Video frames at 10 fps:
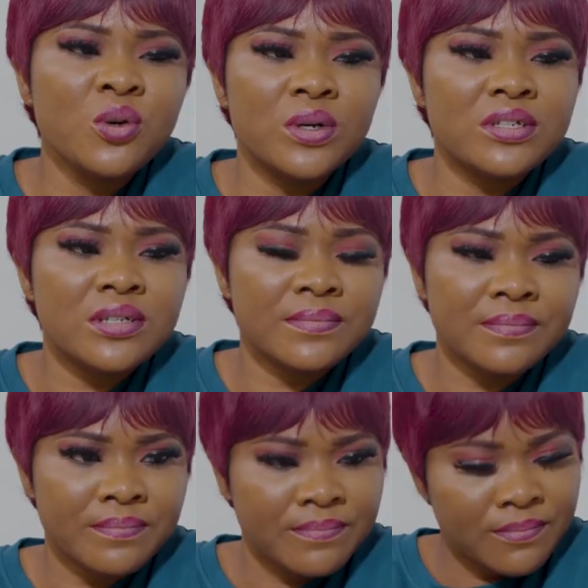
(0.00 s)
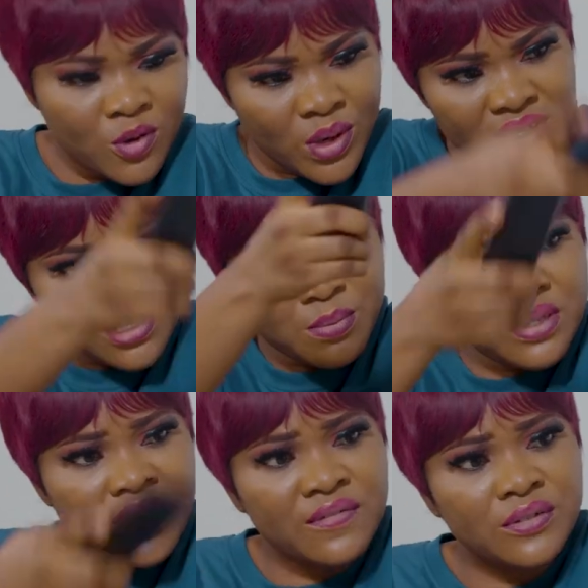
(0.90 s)
You know what? Go and
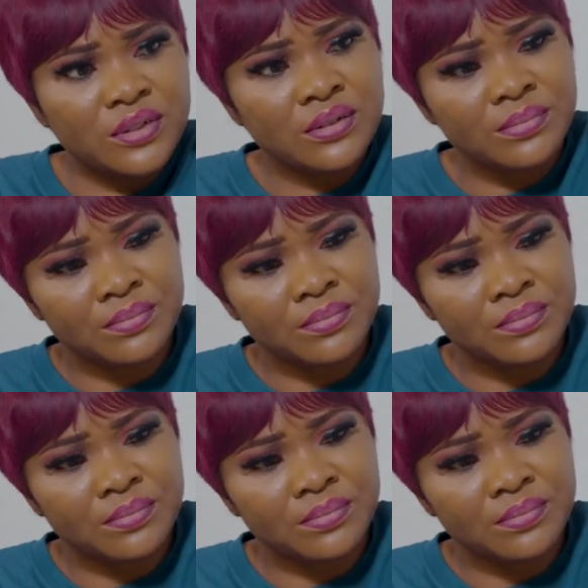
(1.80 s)
dispose that food.